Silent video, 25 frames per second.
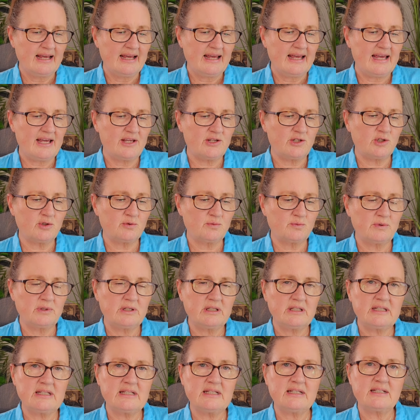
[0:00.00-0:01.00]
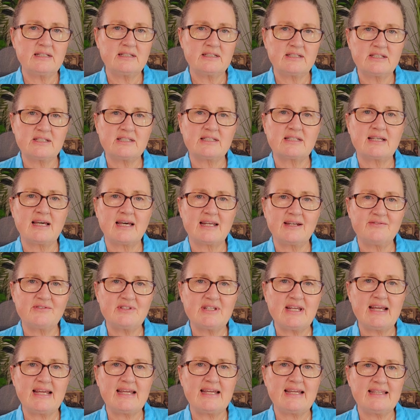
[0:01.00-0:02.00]
and you're really just kind of
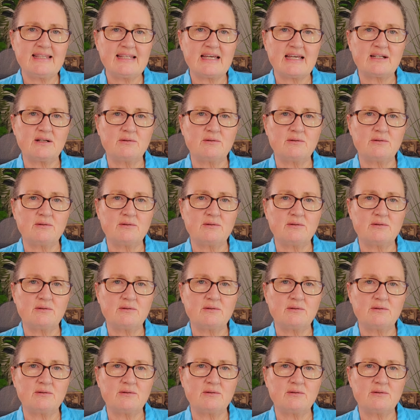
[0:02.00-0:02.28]
taking that